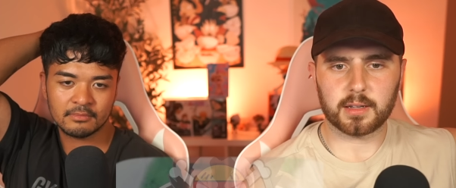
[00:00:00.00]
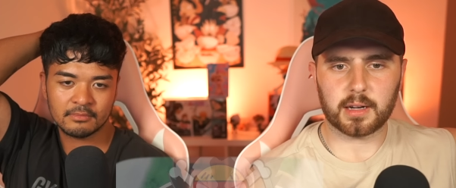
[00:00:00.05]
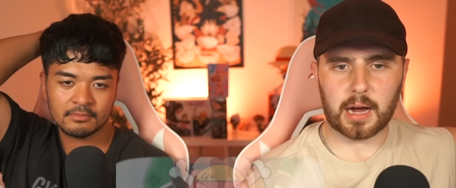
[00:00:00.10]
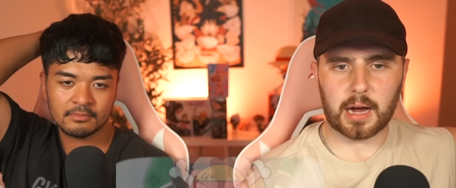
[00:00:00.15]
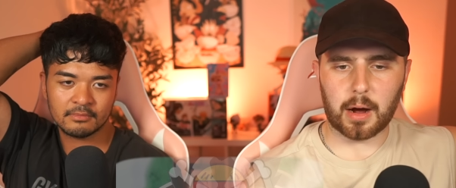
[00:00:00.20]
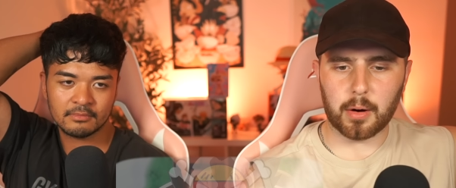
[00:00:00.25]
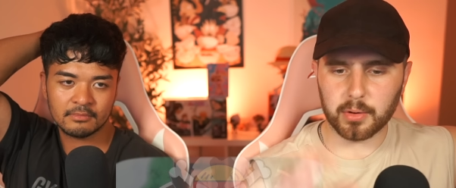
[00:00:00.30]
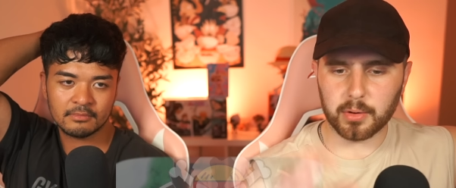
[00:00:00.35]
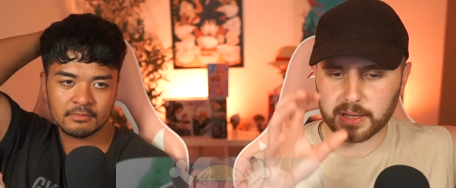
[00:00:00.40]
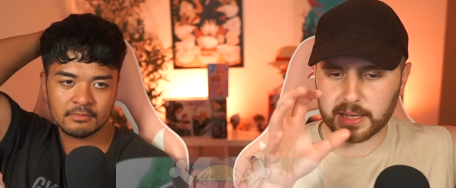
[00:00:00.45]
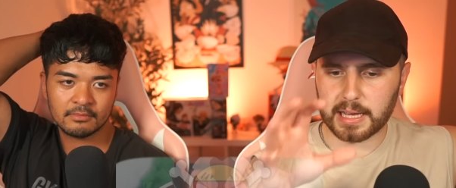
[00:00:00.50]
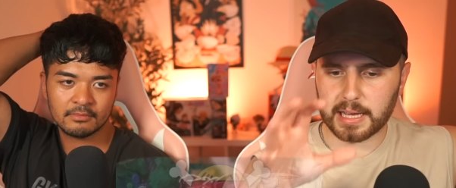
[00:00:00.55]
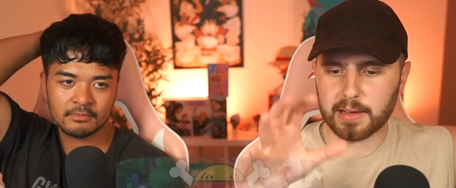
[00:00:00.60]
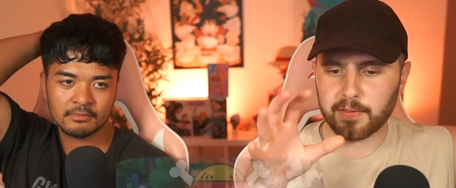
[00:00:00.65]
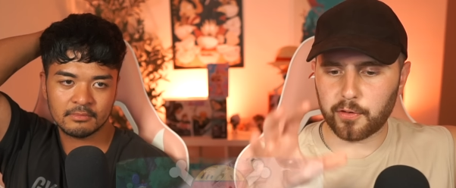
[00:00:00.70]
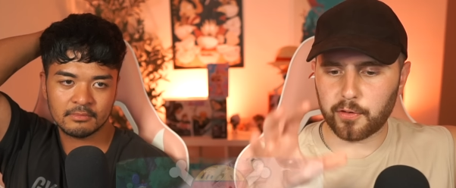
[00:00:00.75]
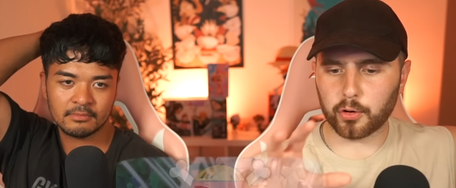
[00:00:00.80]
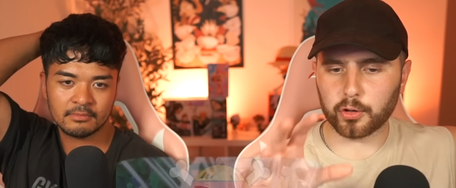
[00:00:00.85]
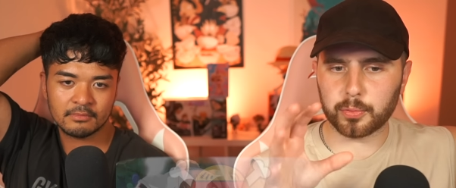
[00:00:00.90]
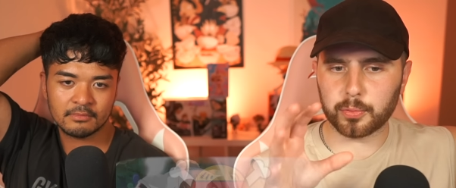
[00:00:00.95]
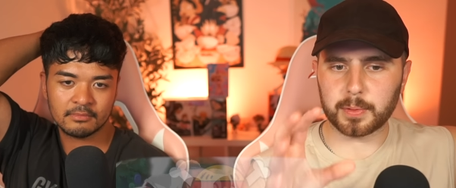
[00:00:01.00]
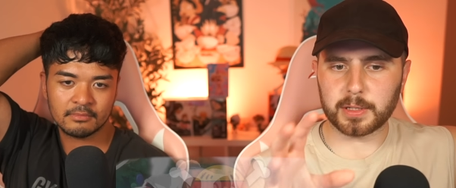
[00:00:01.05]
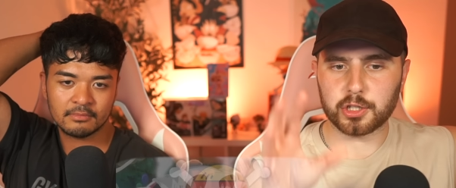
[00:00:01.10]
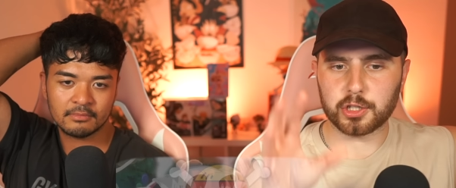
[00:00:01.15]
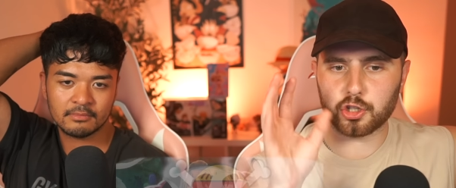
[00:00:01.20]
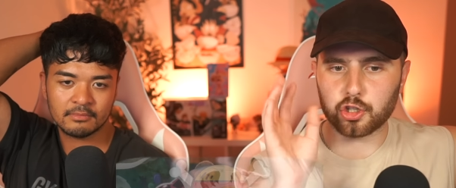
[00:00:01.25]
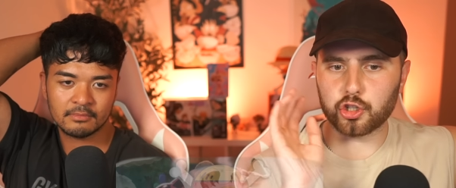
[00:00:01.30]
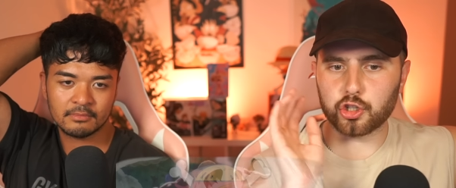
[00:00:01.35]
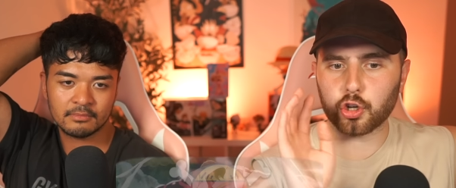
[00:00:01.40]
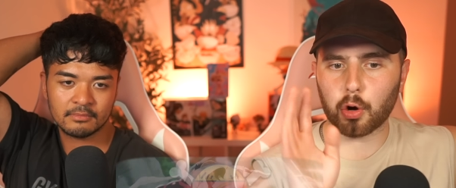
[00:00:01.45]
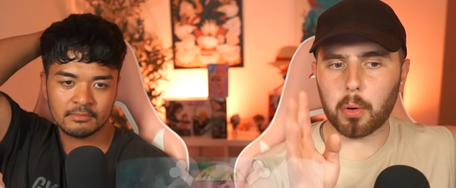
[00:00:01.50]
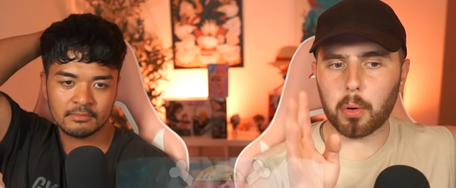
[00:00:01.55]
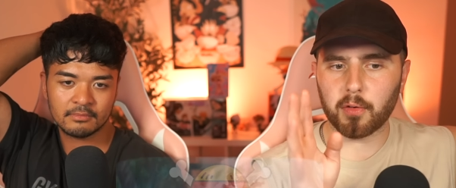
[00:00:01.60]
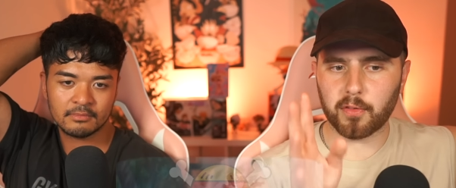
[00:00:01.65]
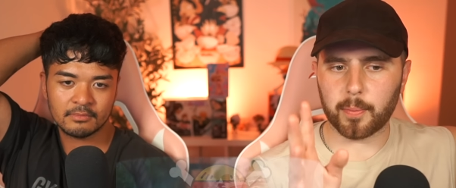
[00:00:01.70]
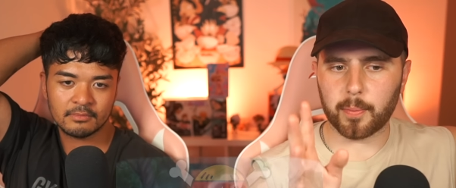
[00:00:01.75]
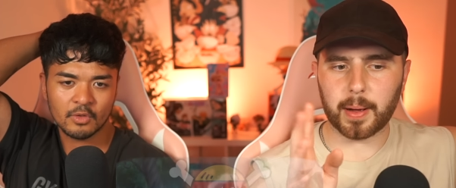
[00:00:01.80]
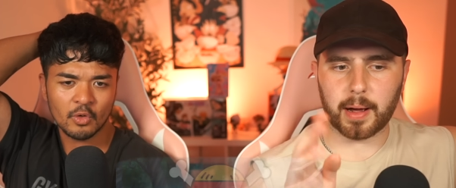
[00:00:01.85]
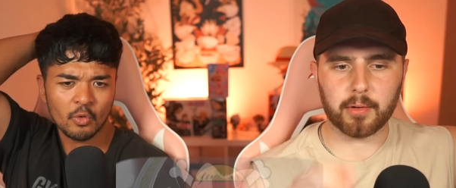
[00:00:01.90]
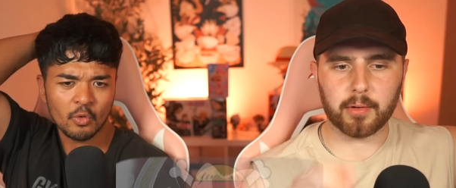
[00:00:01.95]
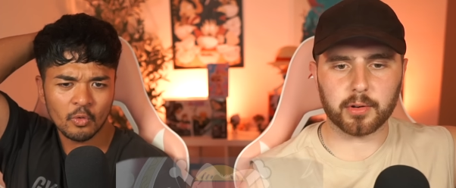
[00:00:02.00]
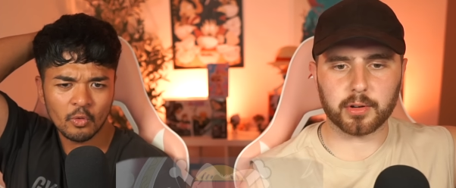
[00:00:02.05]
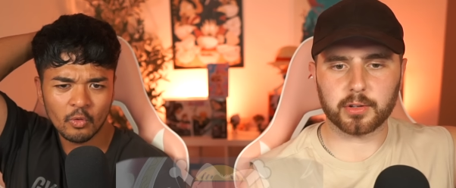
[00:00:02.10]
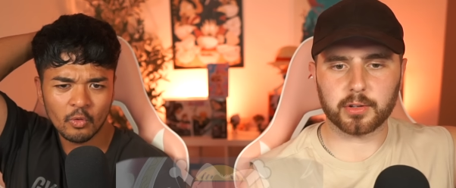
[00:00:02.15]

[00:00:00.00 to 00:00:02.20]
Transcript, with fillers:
Speaker 1: I want Gear 4 to be so overpowered.